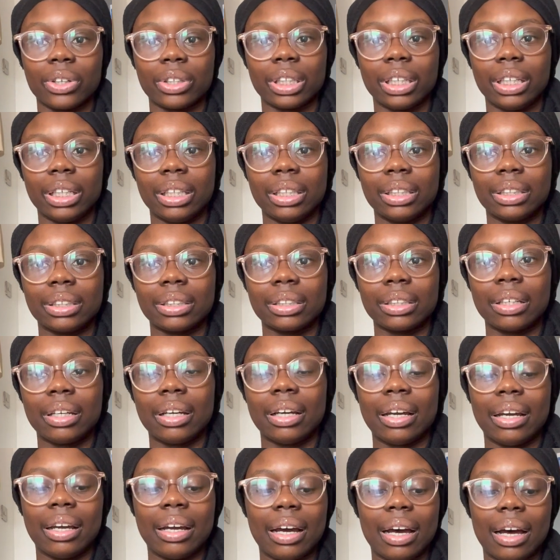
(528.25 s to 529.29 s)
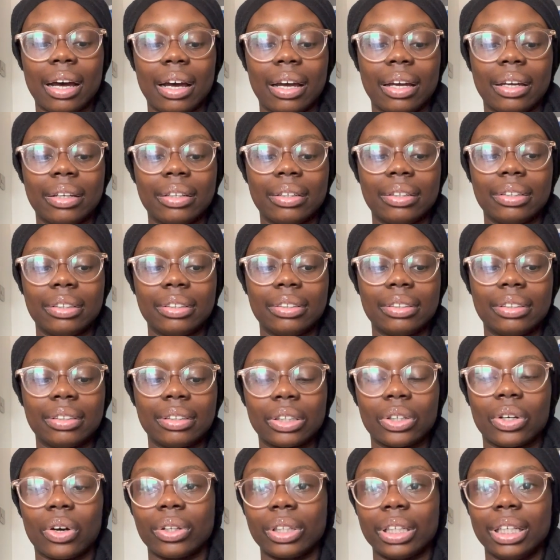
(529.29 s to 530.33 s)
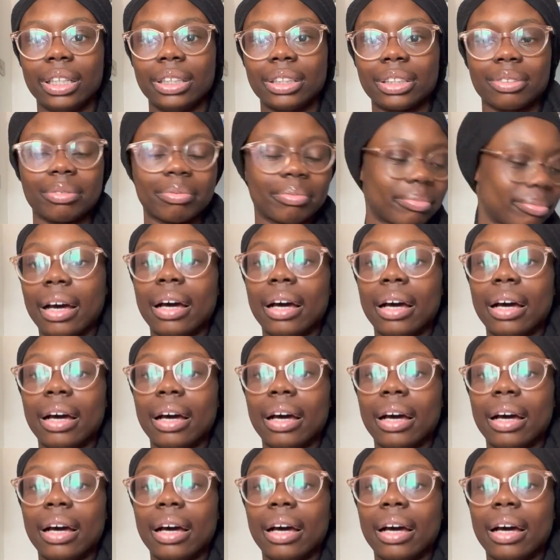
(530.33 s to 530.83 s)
these and got these.